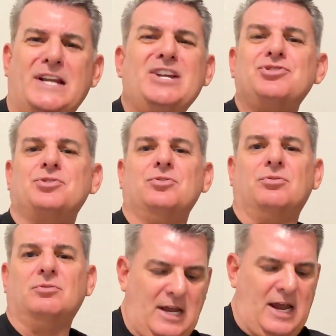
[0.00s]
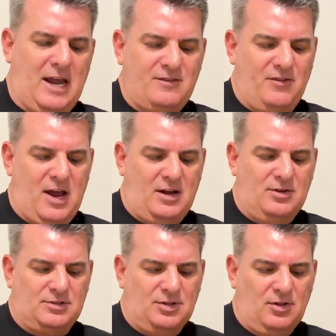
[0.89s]
need you. Add
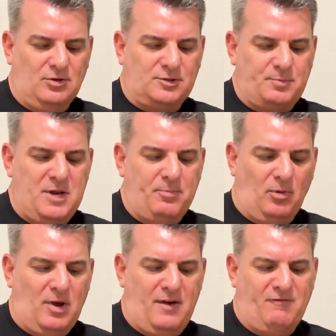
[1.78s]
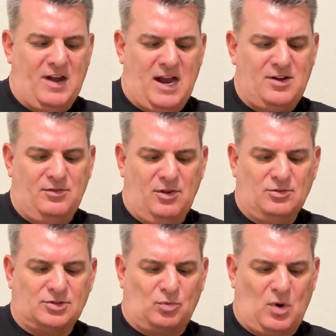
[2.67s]
value to those people and value
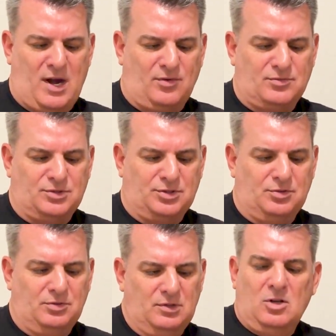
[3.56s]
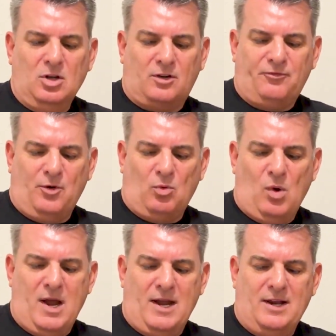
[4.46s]
those around you. Look for
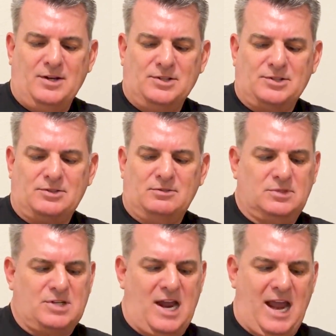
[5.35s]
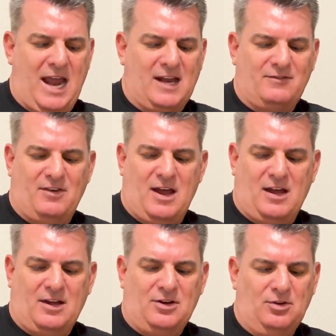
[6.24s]
ways to add
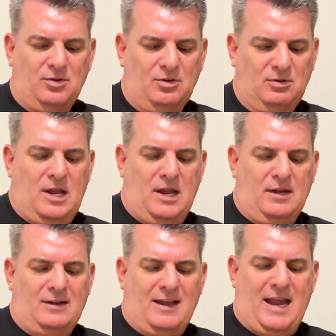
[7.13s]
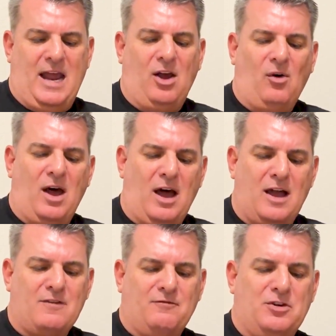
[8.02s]
value, and how
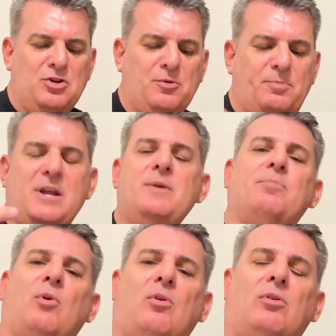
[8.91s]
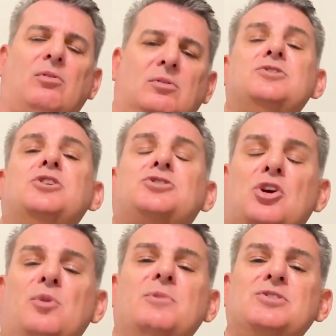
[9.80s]
I view people
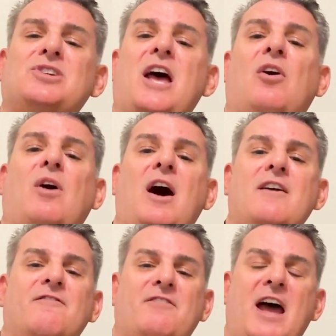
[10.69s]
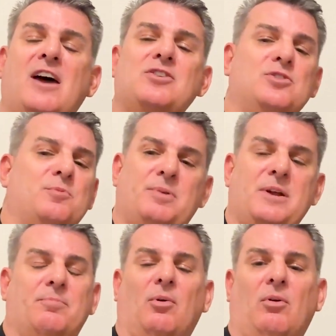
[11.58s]
determines how I value
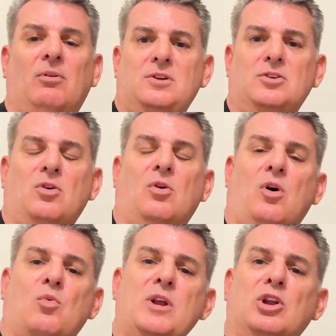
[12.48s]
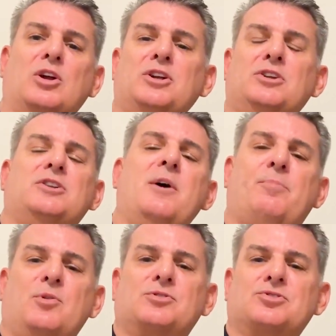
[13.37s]
people. You know, are we looking at
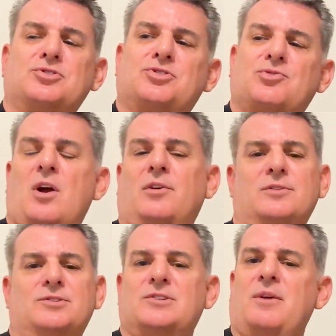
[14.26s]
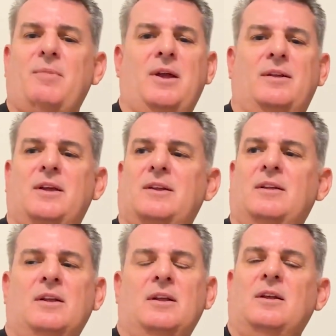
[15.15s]
that person struggling and saying,
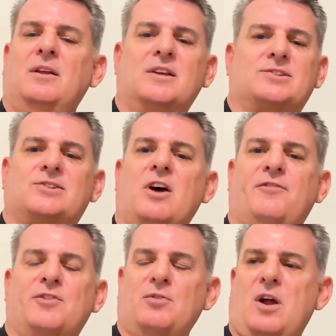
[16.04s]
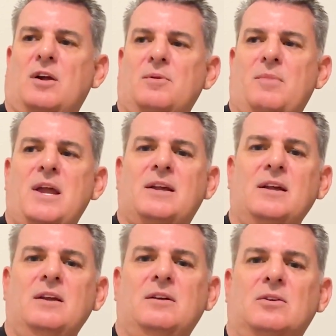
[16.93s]
man, that's tough, they're not going to make
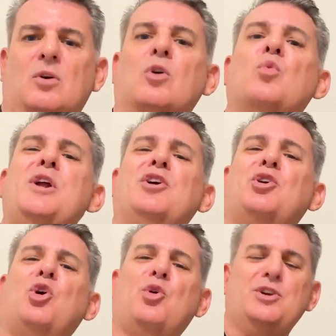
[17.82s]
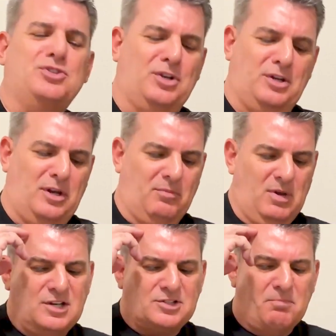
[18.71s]
it? Or are we encouraging them?
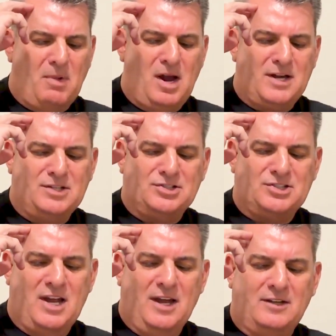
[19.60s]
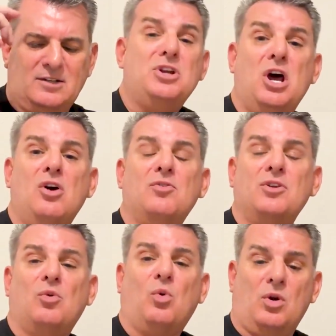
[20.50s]
It's a mindset. Know
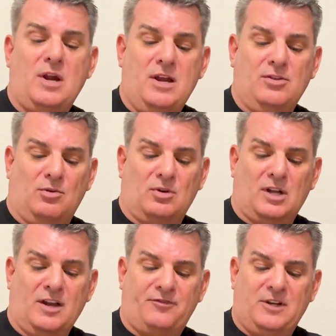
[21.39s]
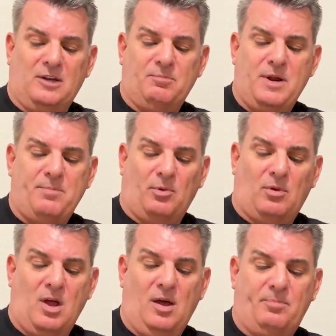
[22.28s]
that we're either lifting
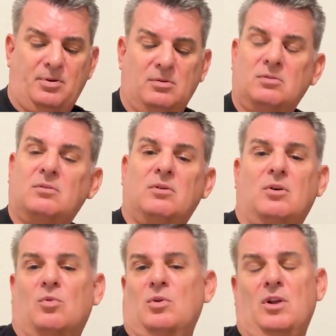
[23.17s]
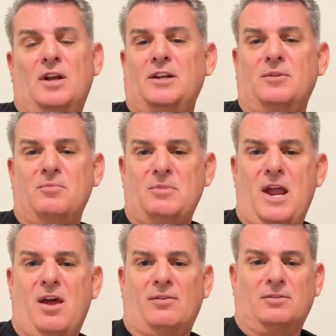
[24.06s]
people up or we're letting them
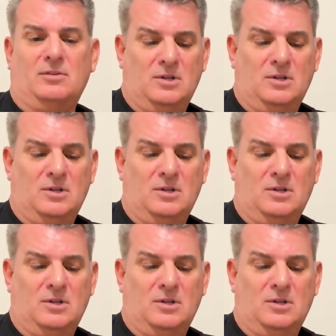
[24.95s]
down.